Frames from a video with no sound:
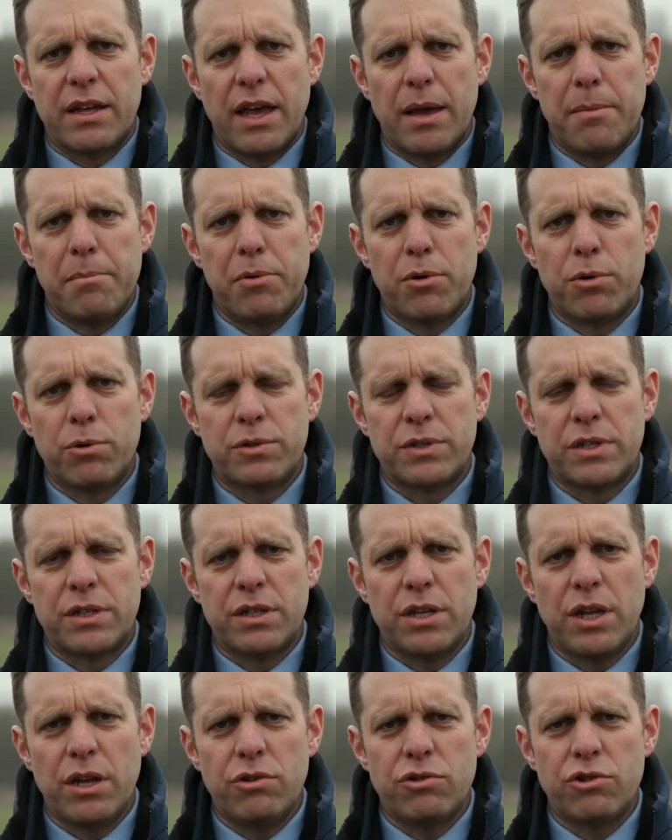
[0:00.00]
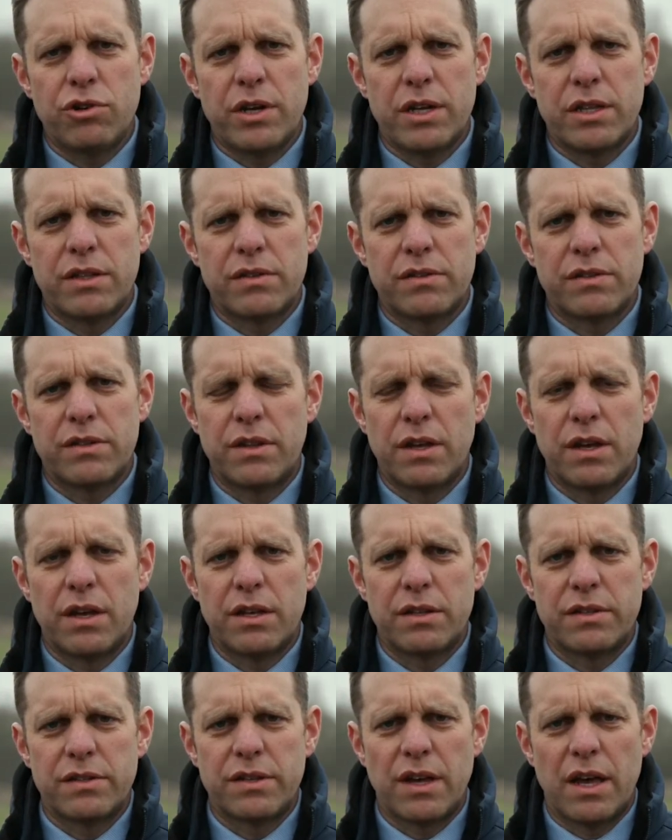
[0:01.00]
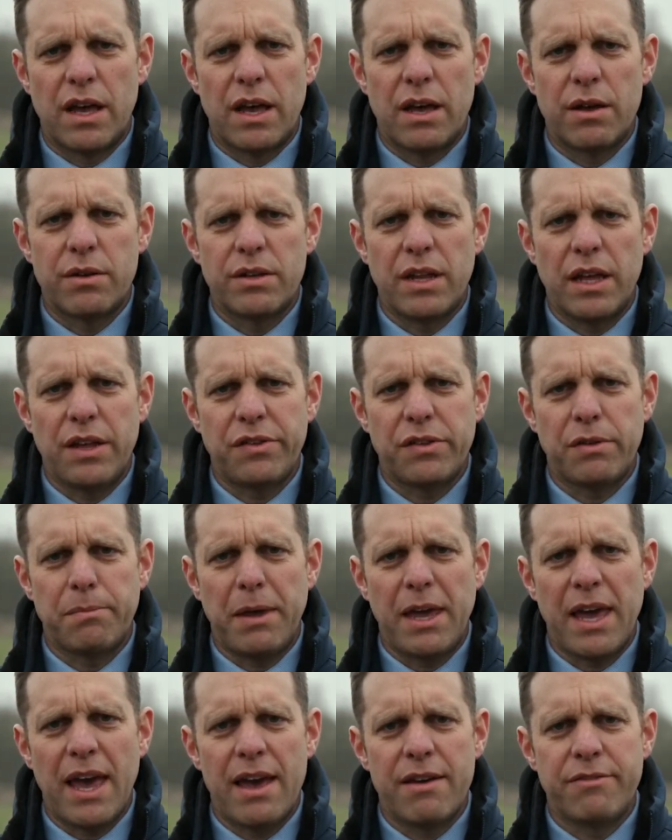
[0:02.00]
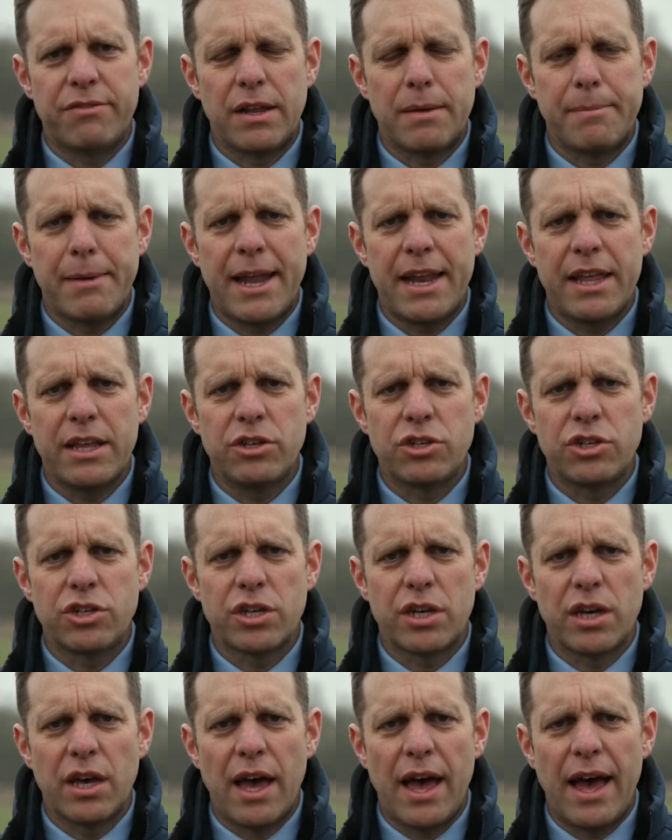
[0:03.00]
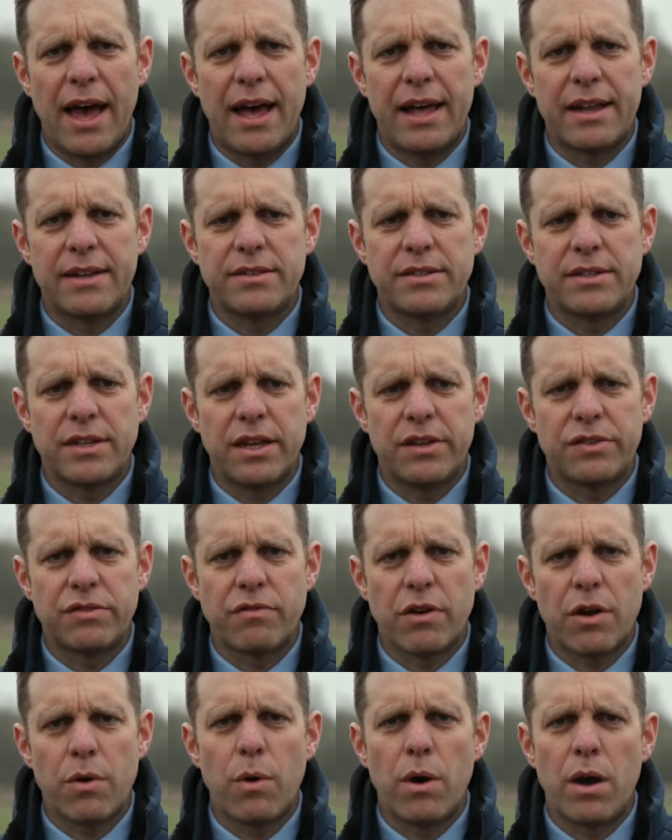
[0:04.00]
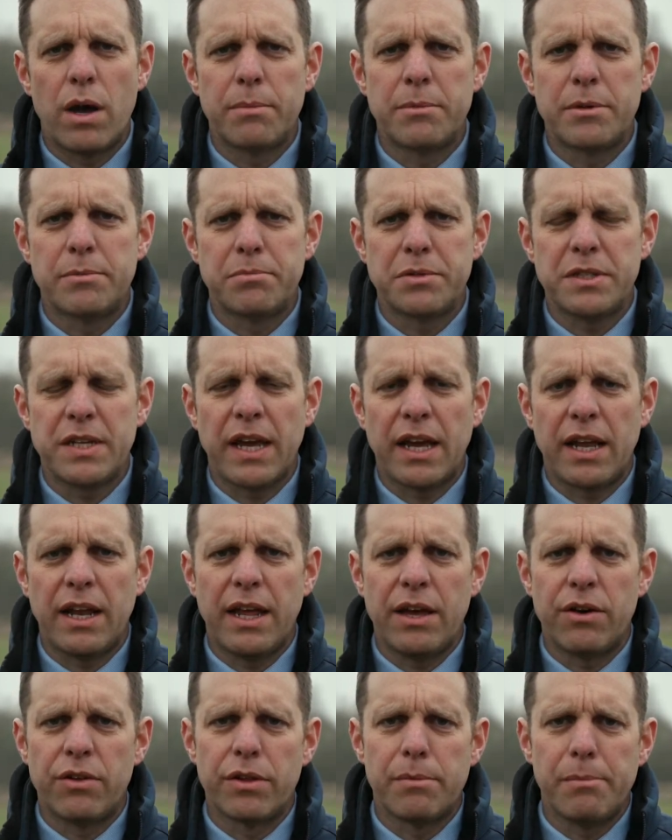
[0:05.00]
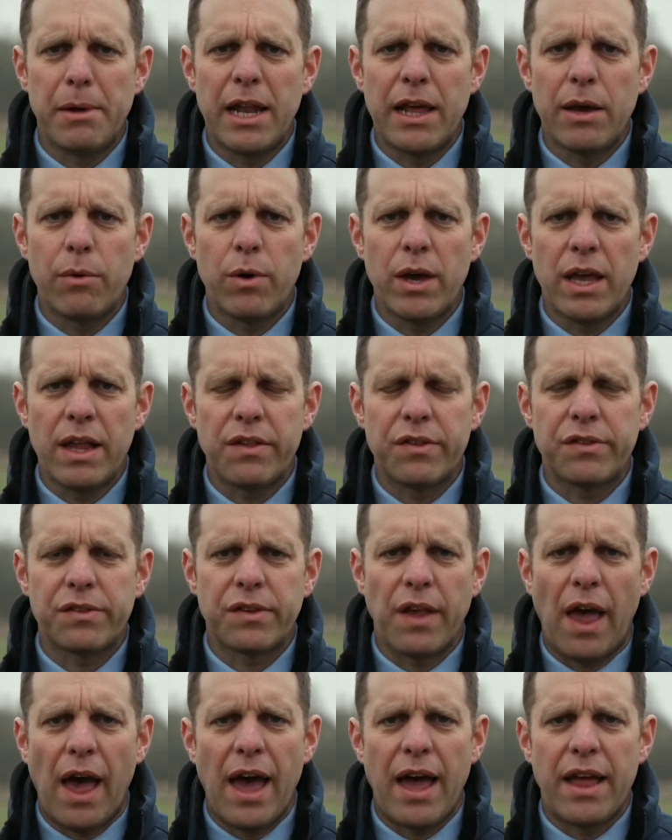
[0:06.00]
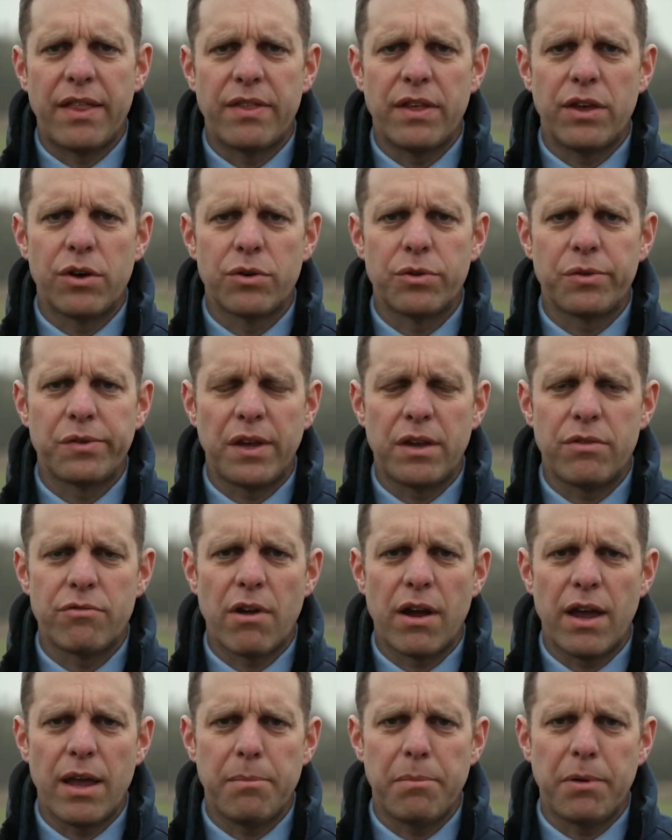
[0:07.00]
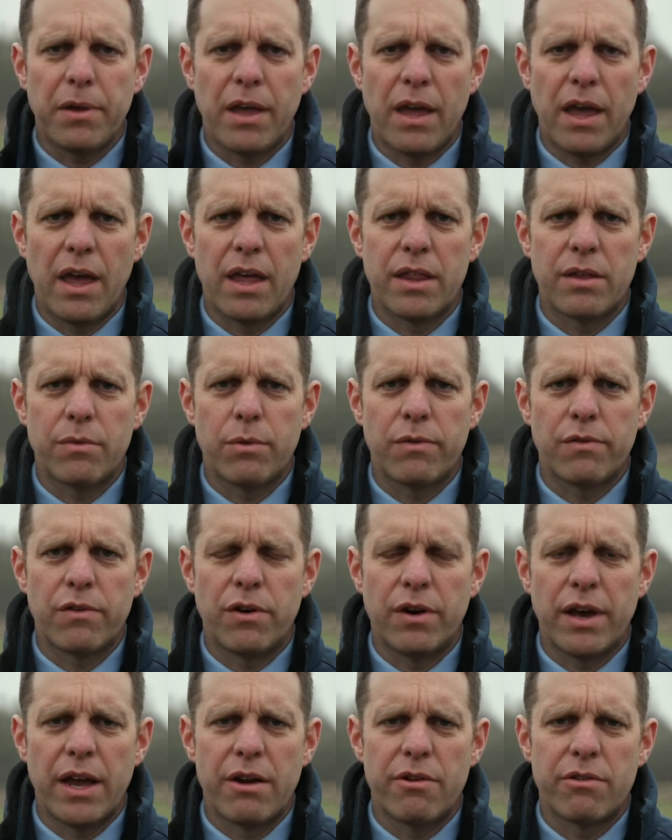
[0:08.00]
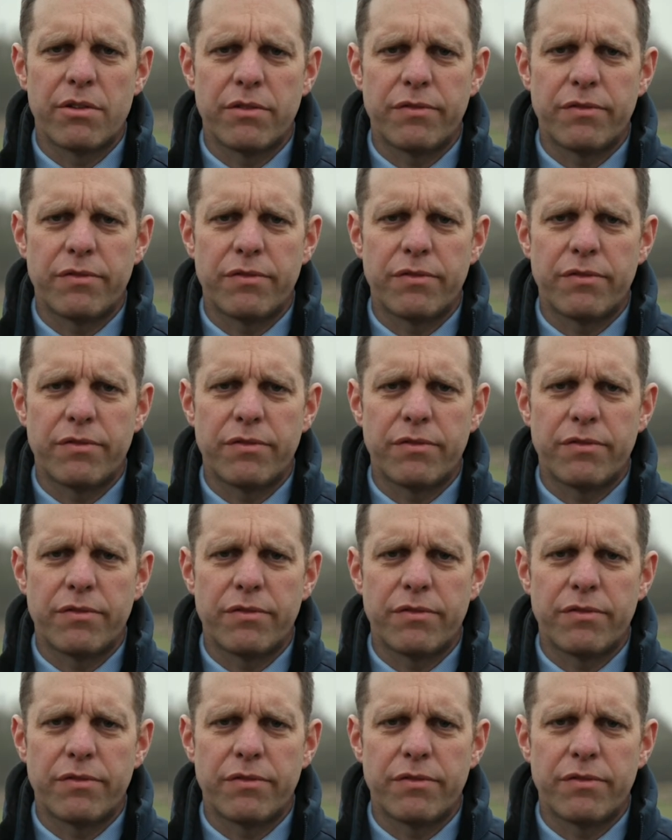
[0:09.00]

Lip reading: important nutrient that needs to be carefully managed and is a requirement particularly on the milling wheats and the oilseed rape that we've got here at the